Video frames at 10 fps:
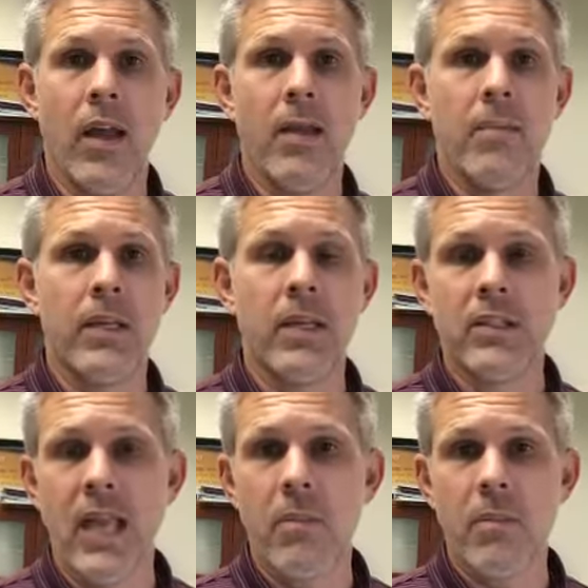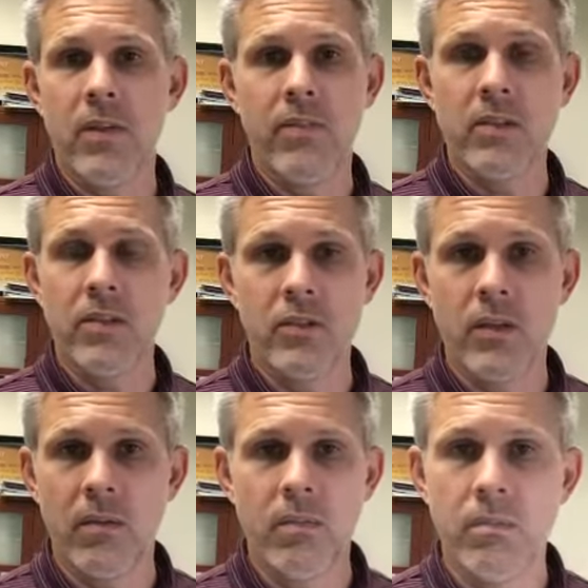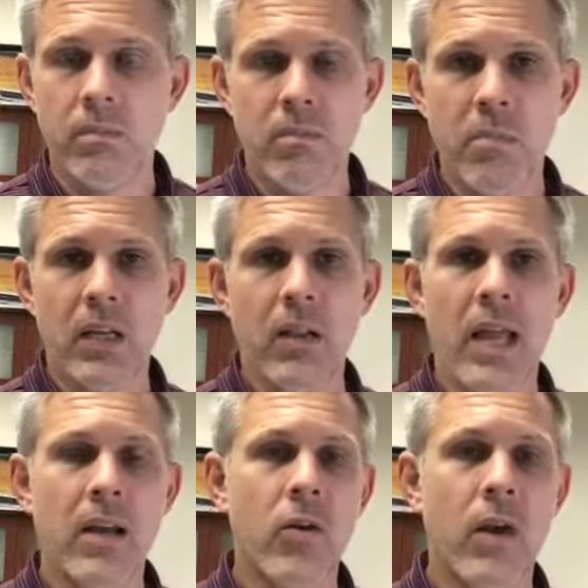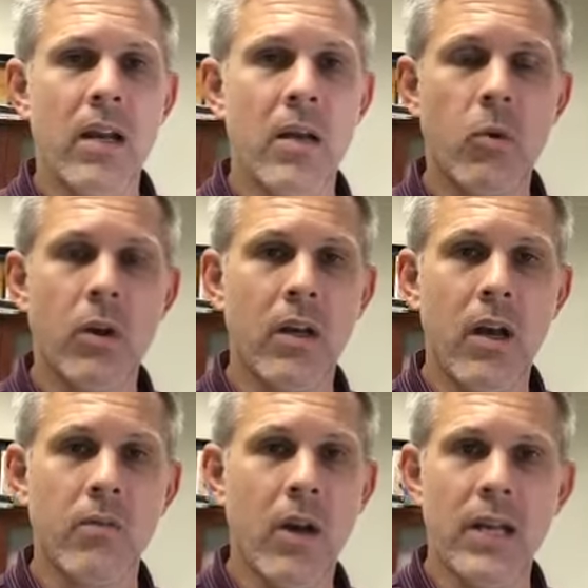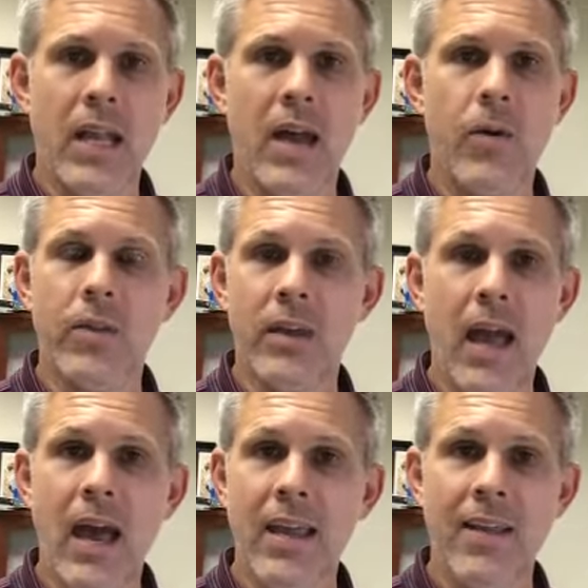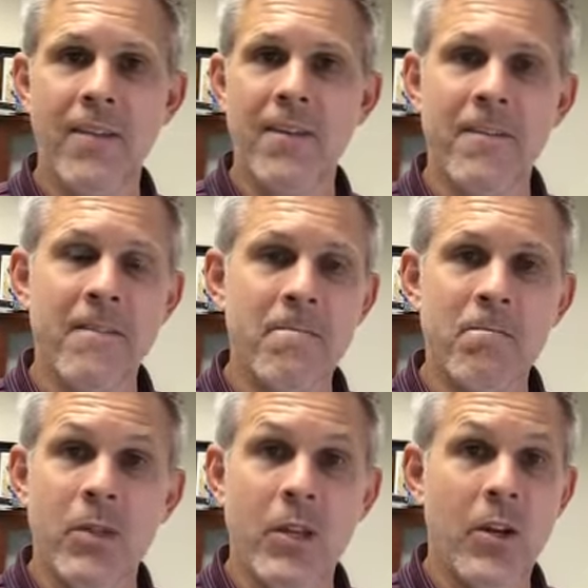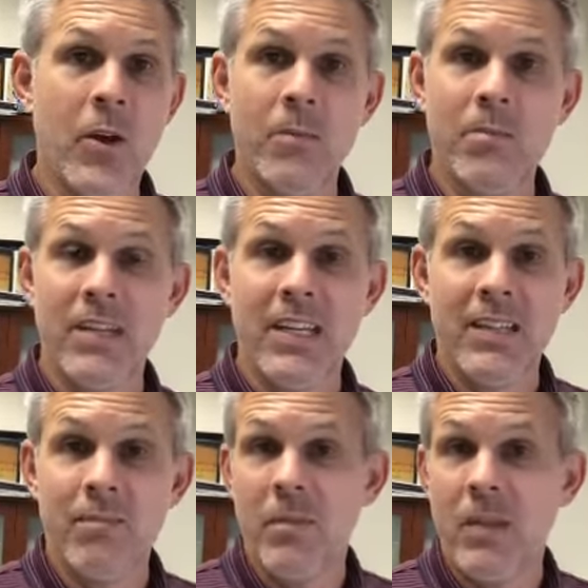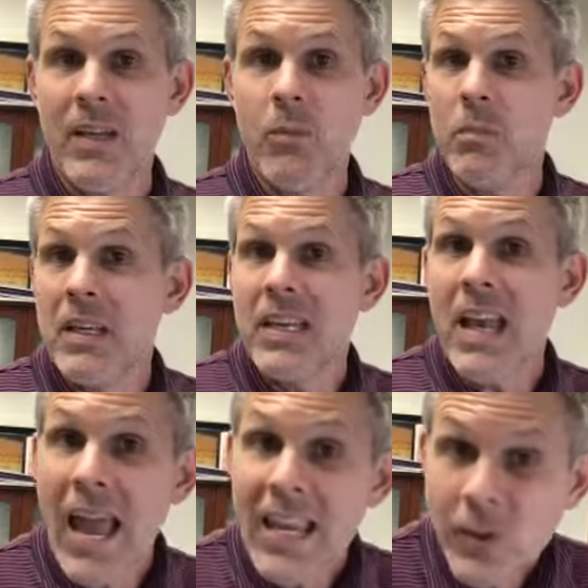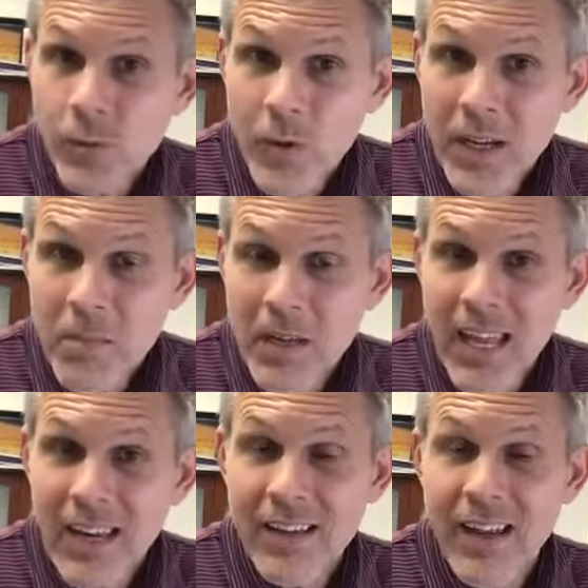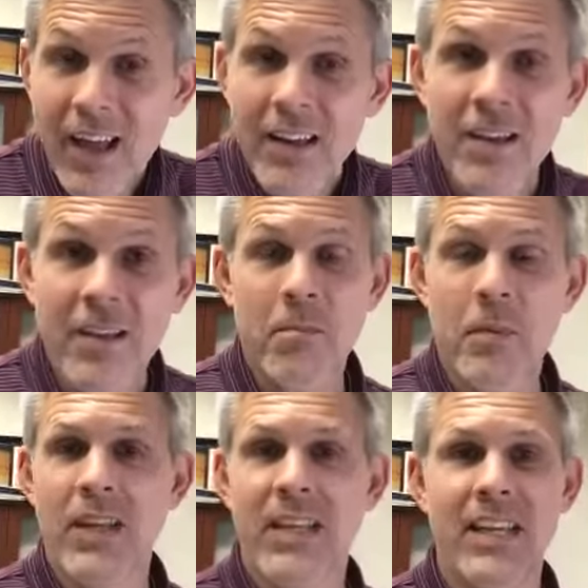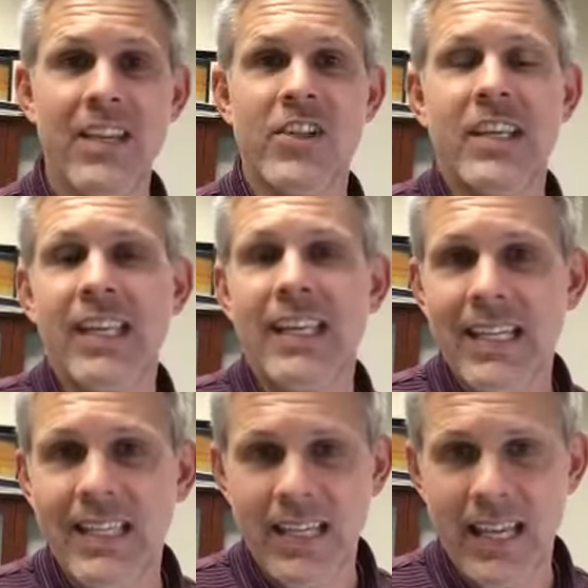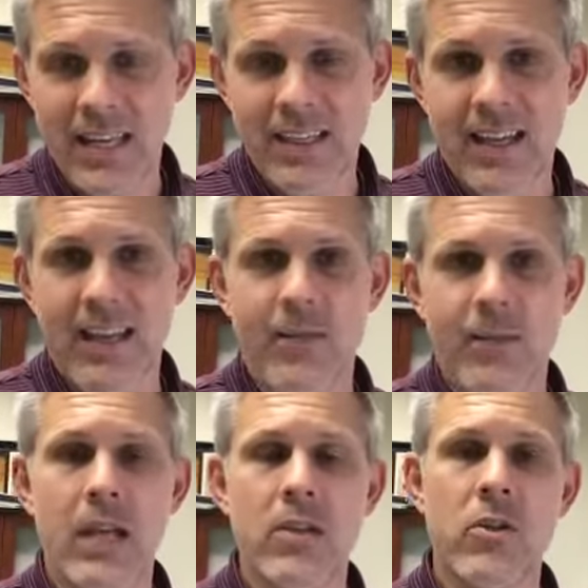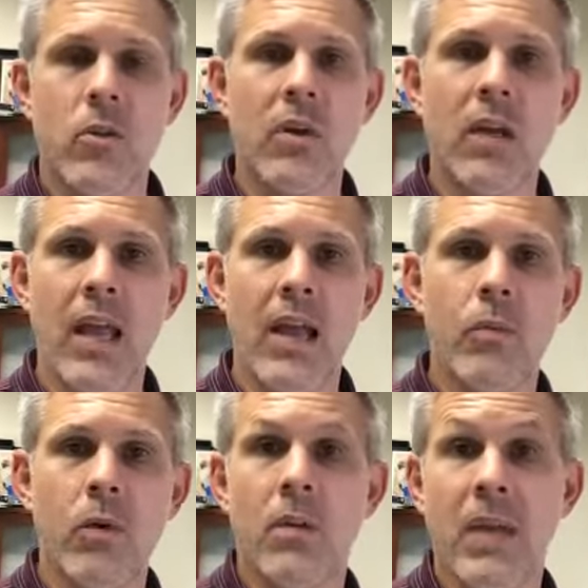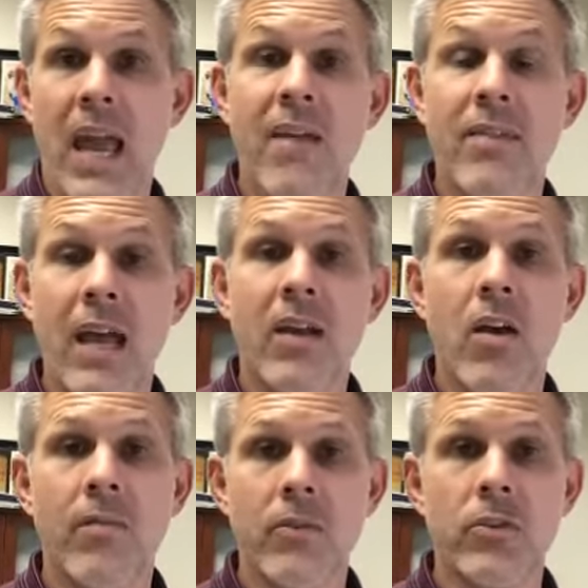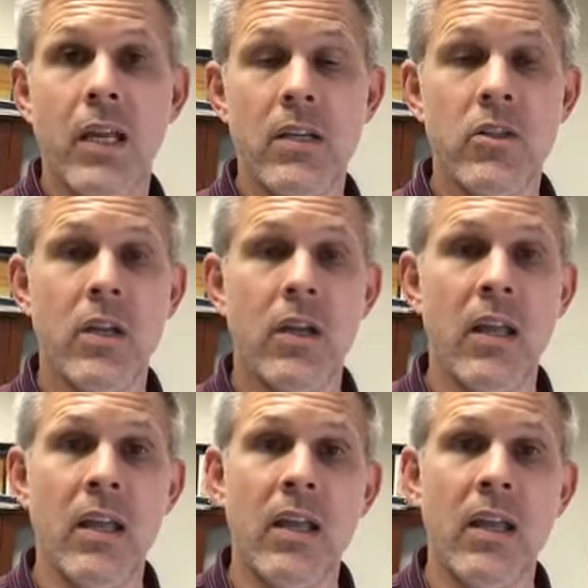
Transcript: An example of this is a big line of credit I'm working on right now, and the guy, he would be nice for him to get it done, but he doesn't need to get it done, right? So we're going to be having that conversation